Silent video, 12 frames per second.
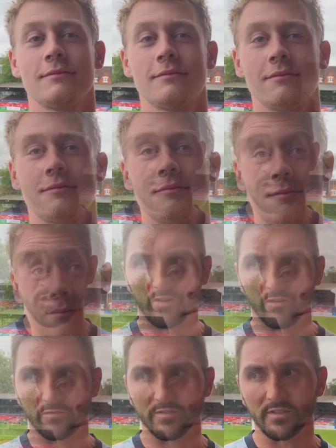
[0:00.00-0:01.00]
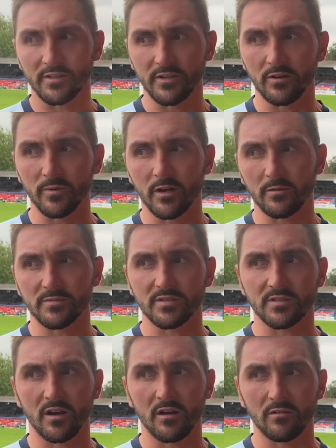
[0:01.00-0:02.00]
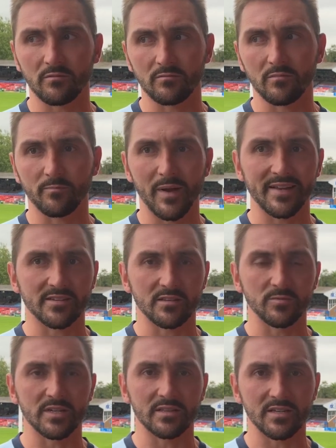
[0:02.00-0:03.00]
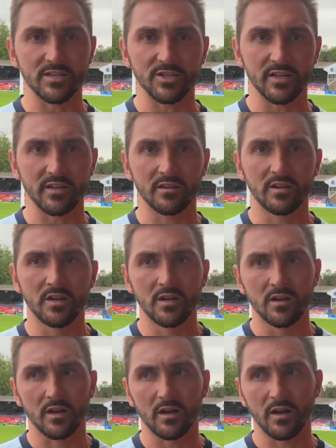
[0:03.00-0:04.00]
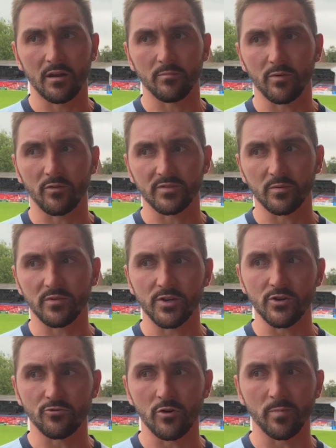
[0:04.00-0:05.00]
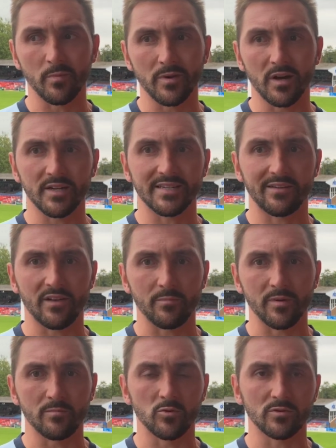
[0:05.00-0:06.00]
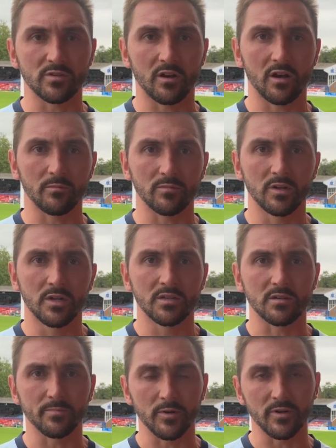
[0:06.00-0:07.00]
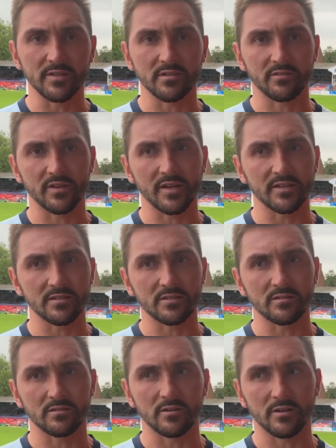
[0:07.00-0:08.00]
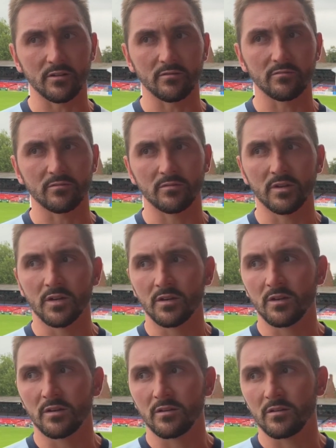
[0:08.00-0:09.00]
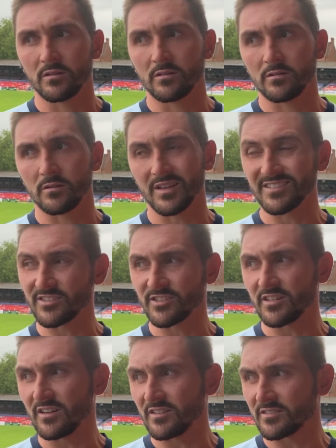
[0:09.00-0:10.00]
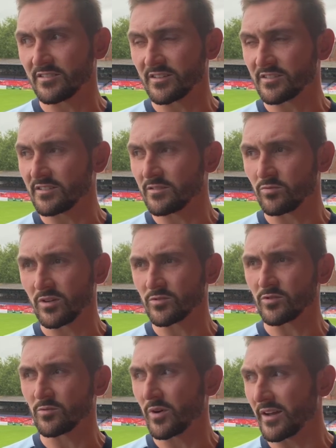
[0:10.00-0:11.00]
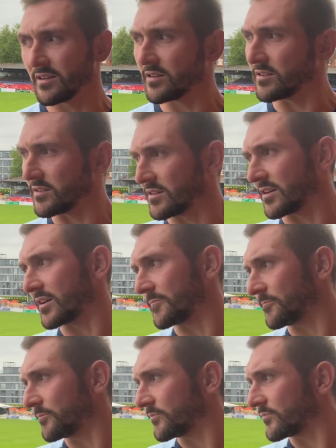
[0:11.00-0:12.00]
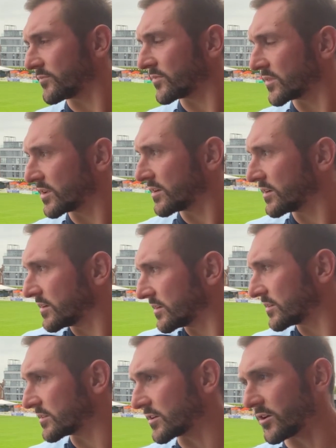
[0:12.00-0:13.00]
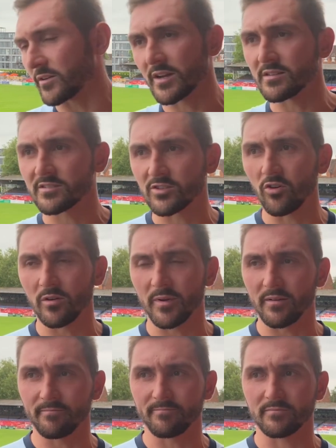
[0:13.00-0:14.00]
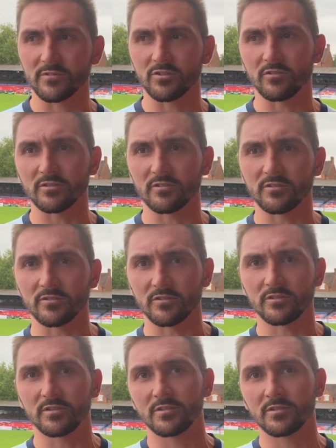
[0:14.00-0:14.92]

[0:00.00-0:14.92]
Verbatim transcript: Um, obviously, you know, we'd hope to start better than we did this year. Um, but obviously, with a new group, it'd be nice to have that bit more time to build into things and, you know, oh, that's a so actually. Well, was on the way. Um, go again. Sorry, mate. Sorry, sorry, sorry.